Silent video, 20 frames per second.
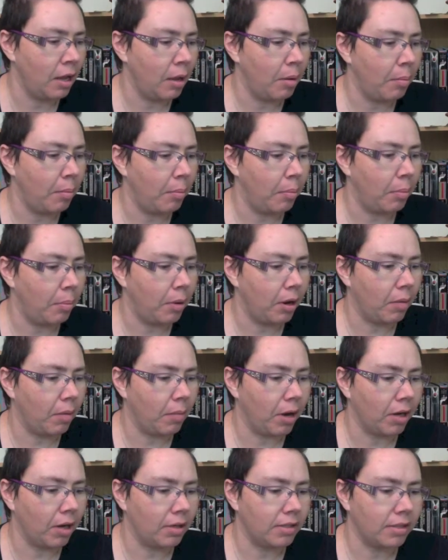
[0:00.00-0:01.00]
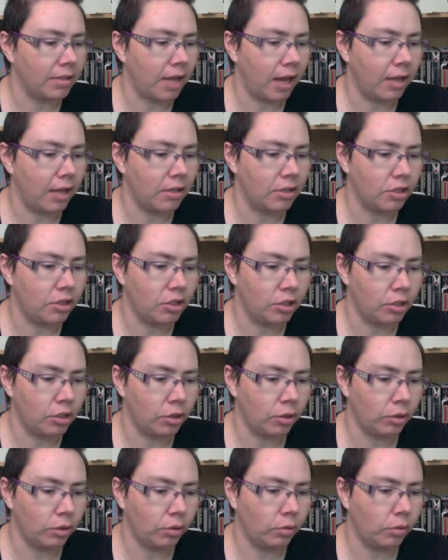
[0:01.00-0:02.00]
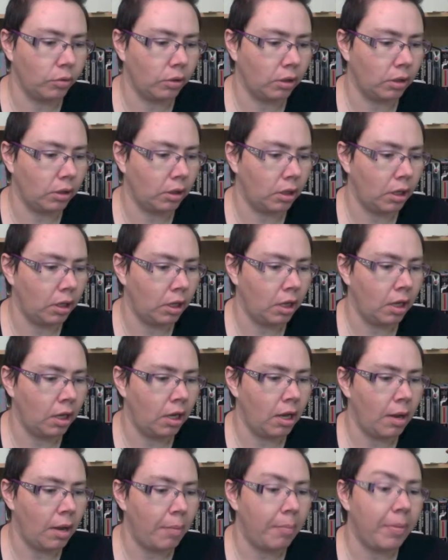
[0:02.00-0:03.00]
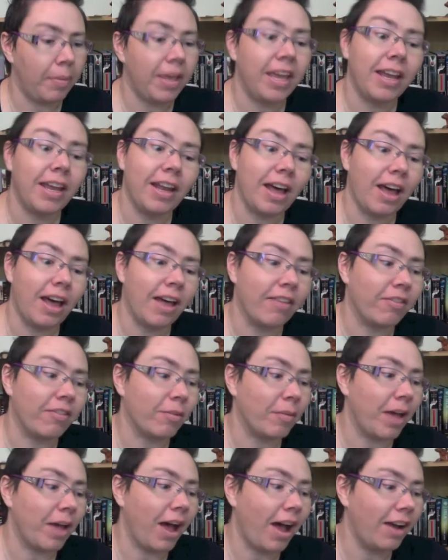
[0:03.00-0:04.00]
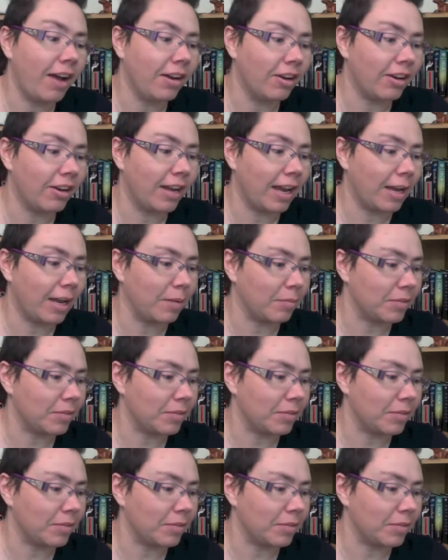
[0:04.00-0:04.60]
Bookmark side 2, Peeta from the Hunger Games.